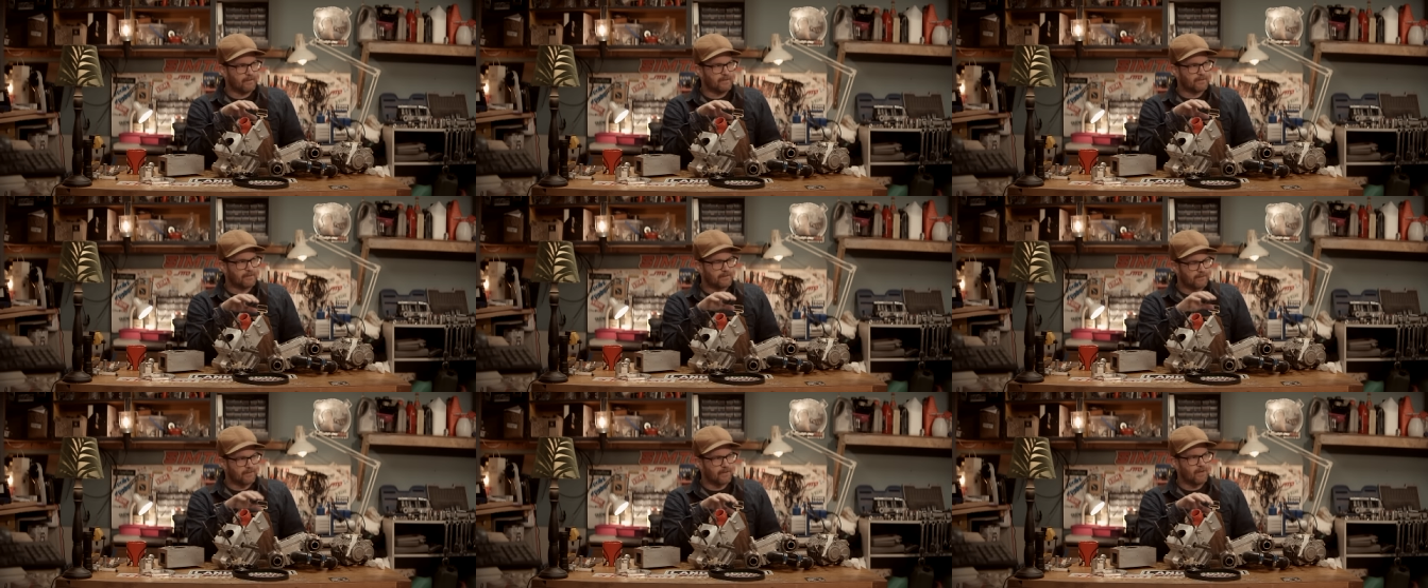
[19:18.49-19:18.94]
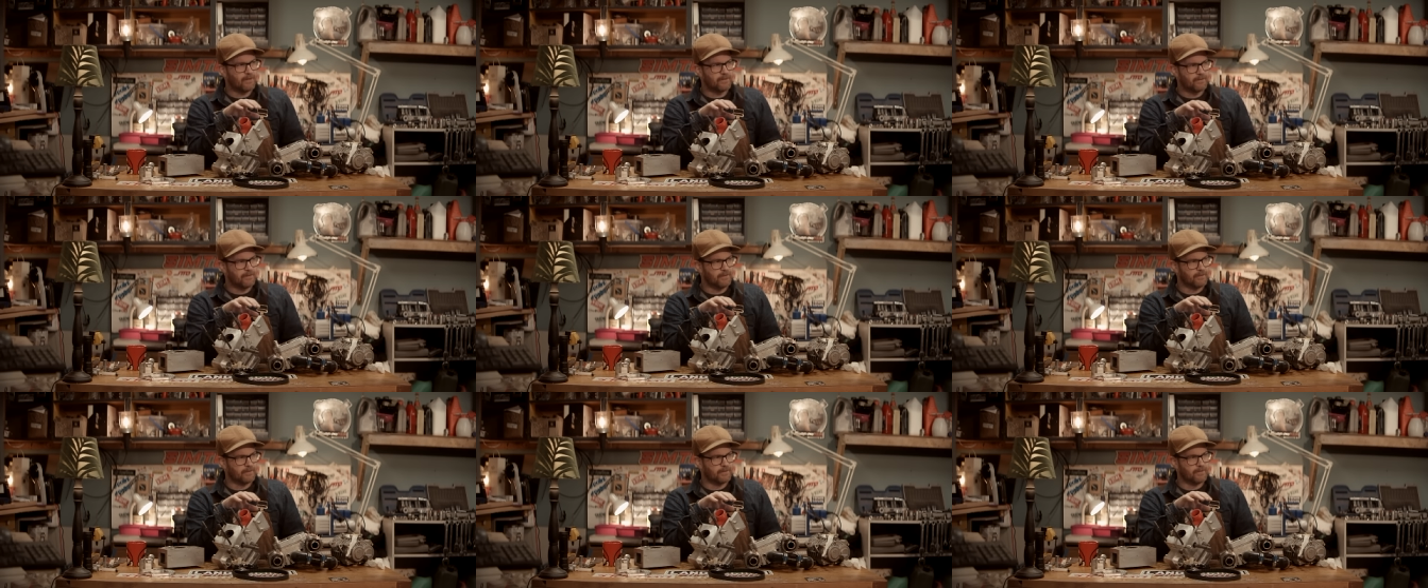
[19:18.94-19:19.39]
and
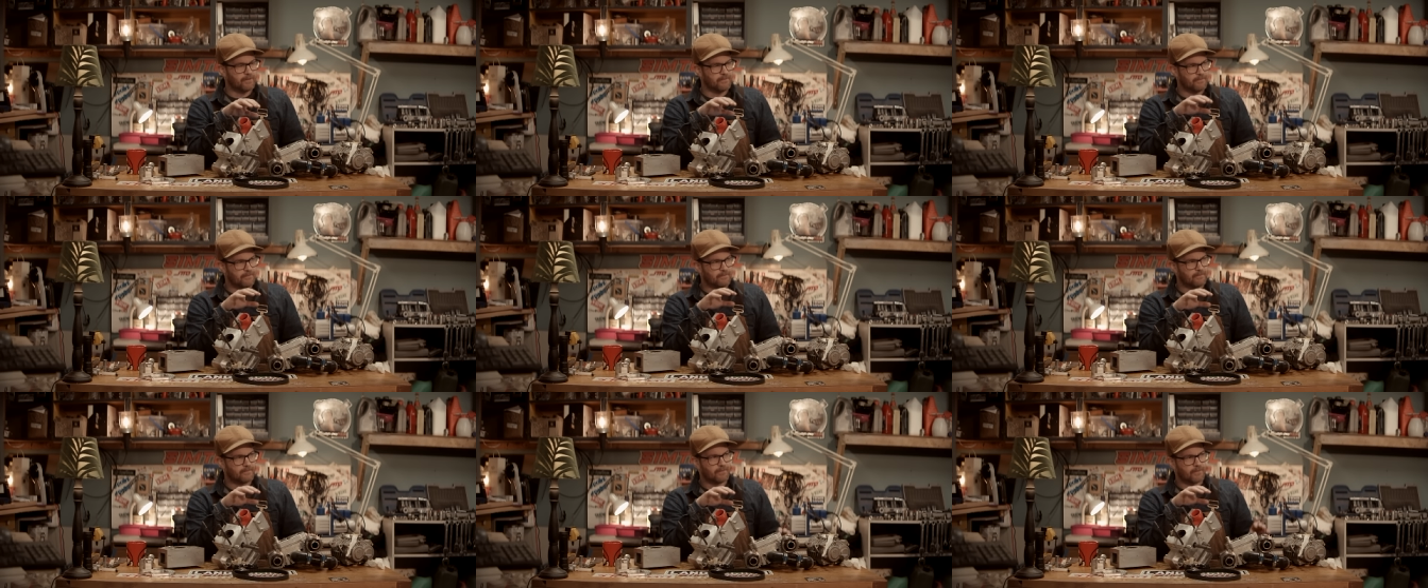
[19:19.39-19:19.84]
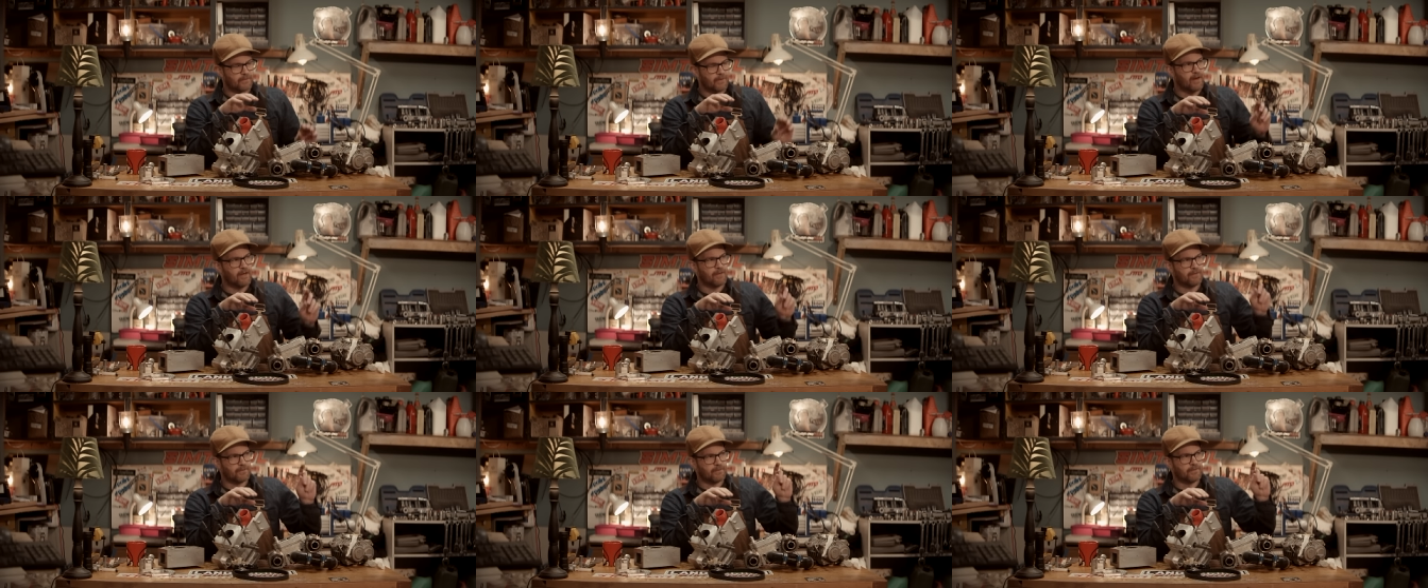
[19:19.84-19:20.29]
started
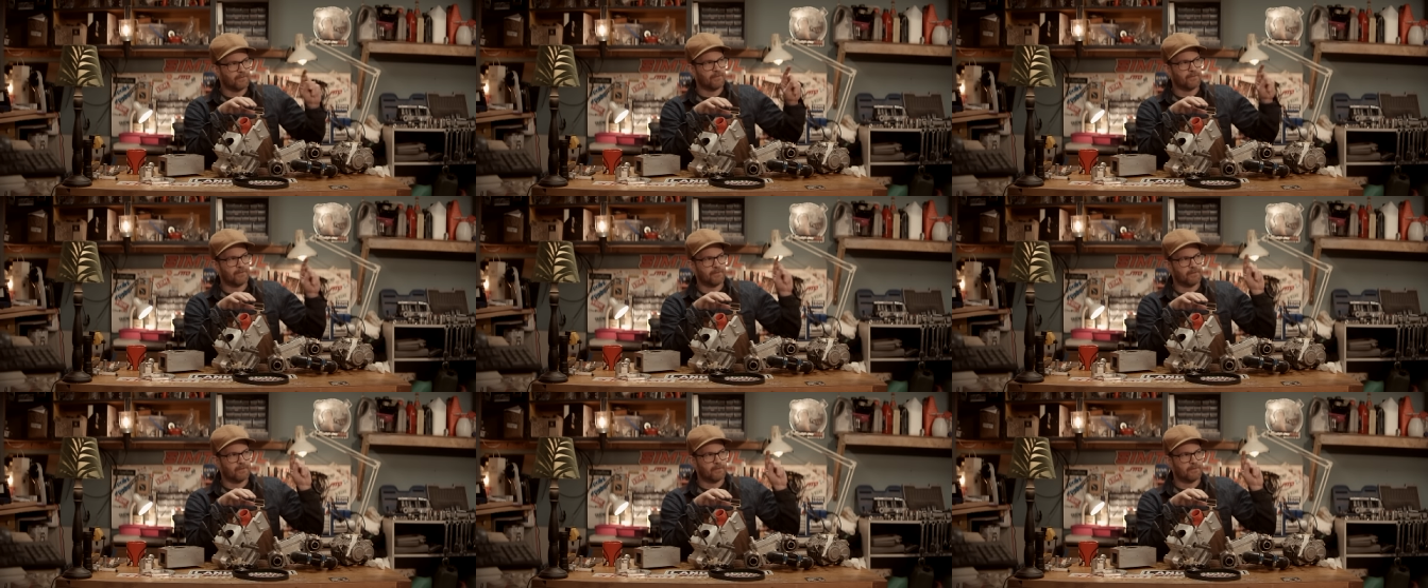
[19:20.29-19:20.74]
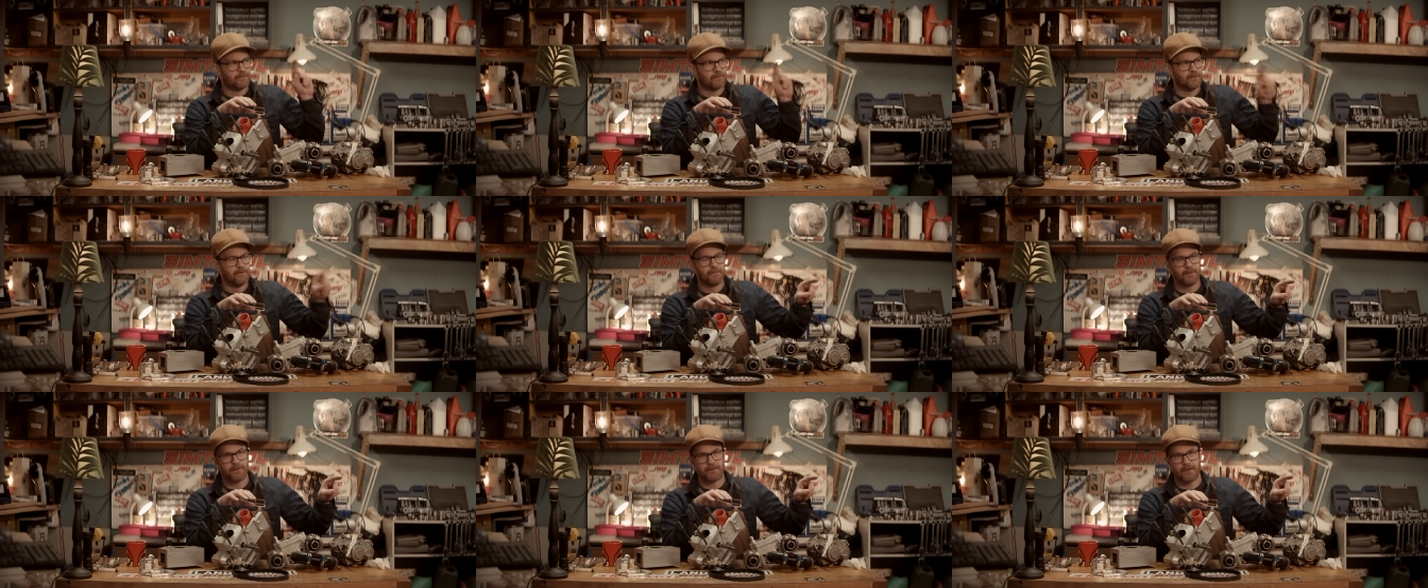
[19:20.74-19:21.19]
trying to
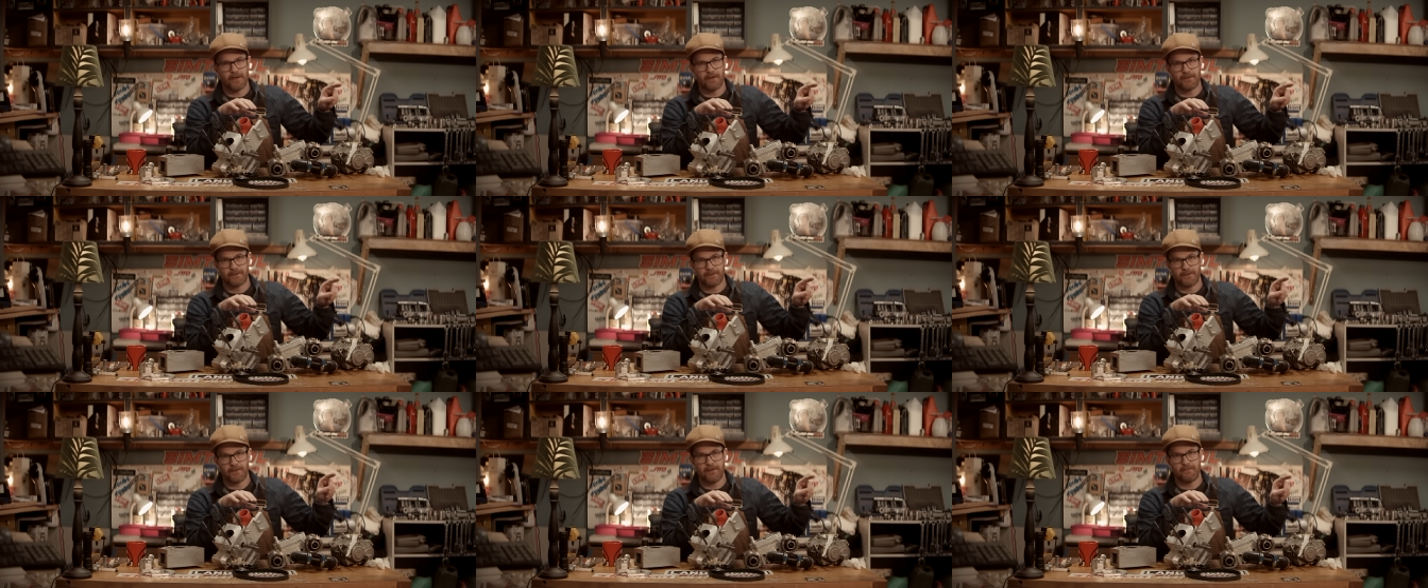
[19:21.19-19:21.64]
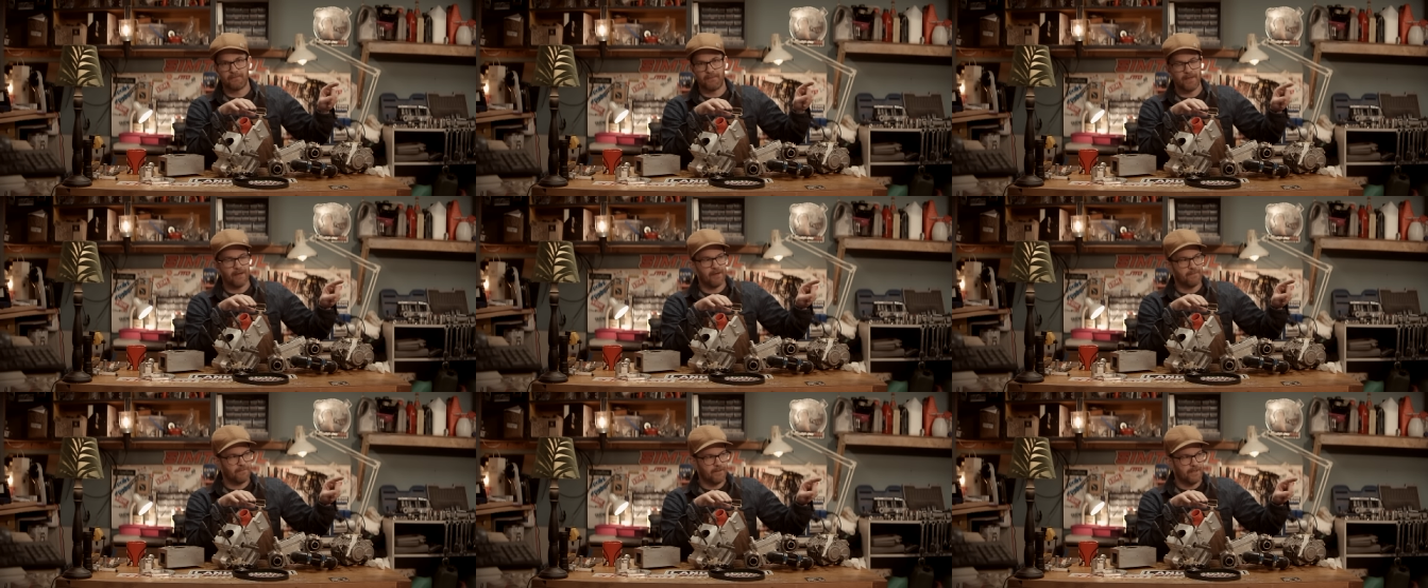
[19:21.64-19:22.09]
supercharge the
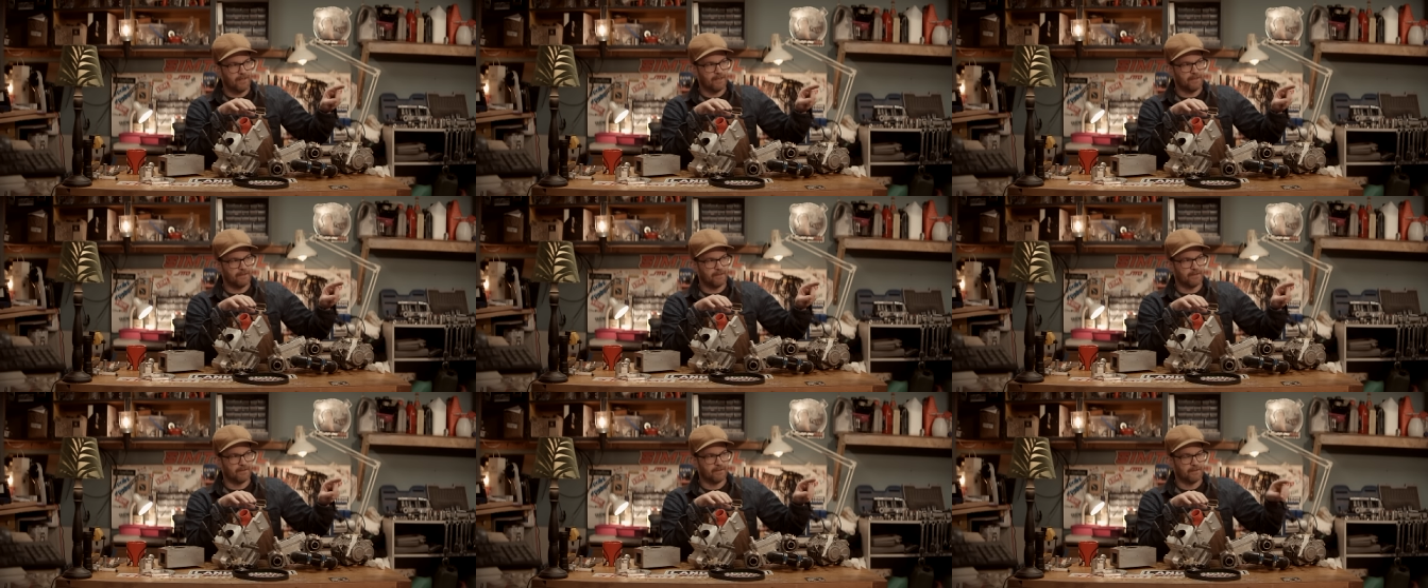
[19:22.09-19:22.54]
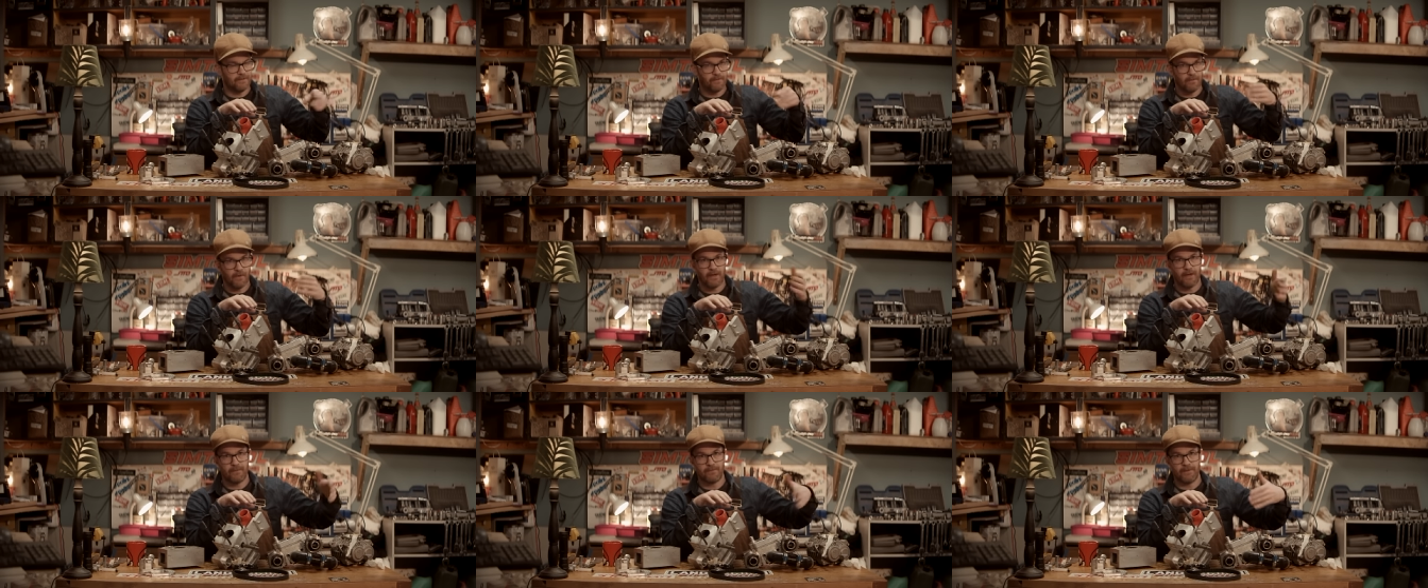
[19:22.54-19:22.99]
PIP engine, the
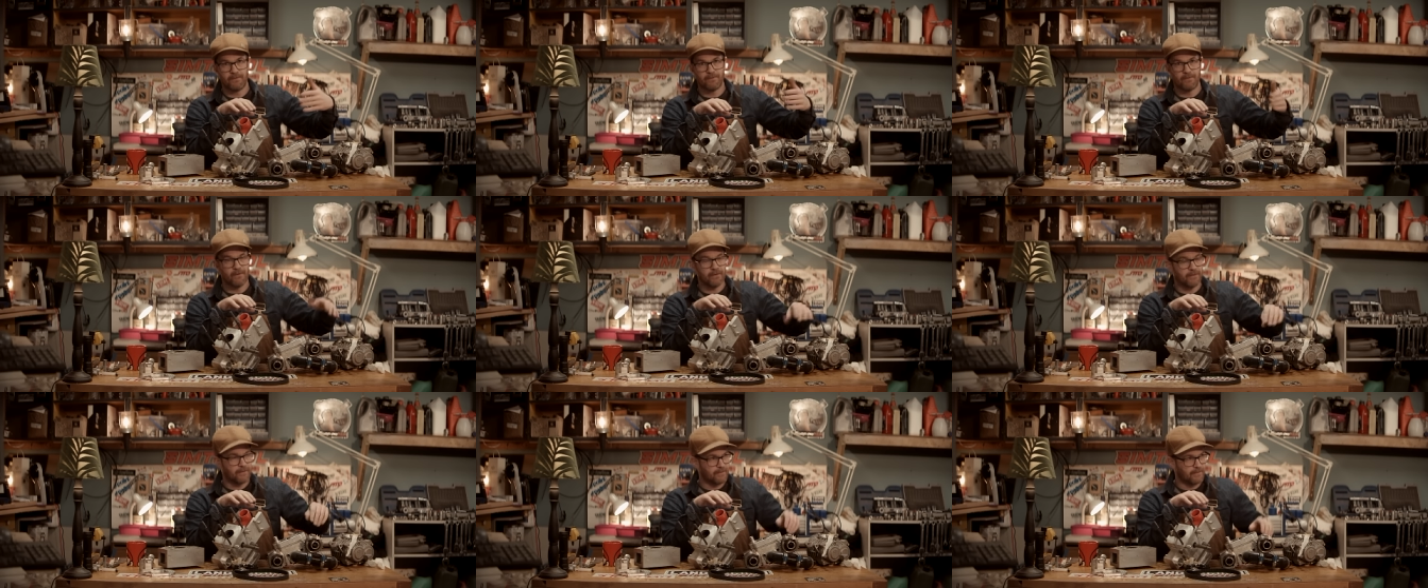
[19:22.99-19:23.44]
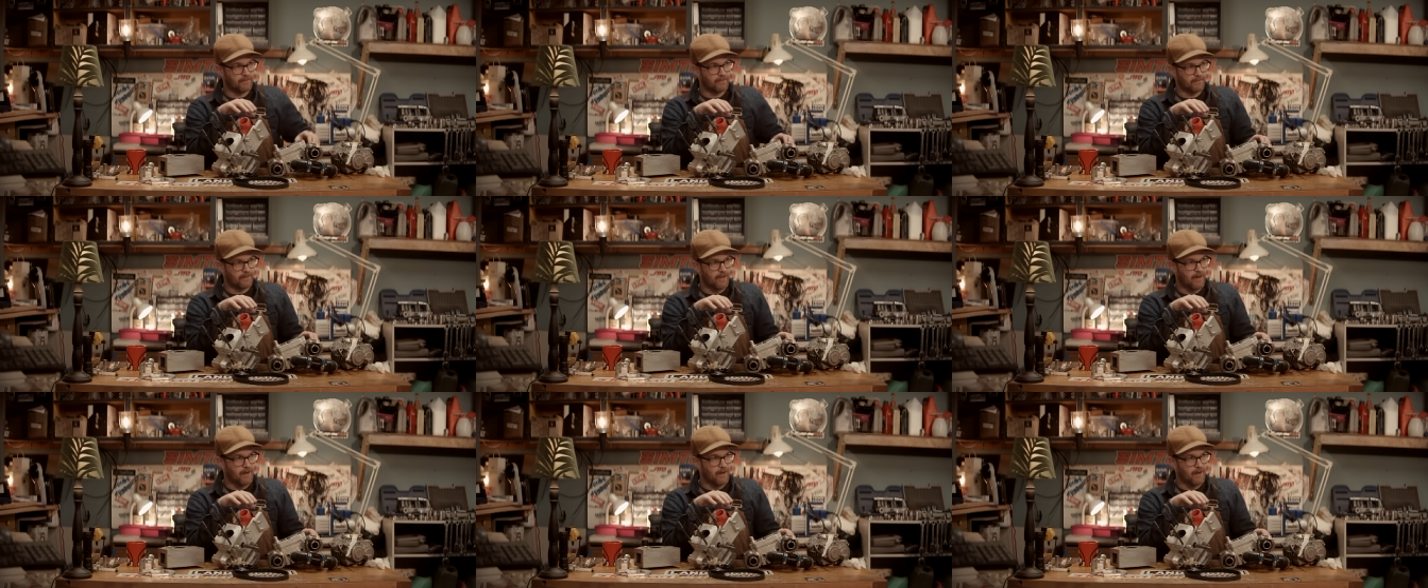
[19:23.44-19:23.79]
one I've been working on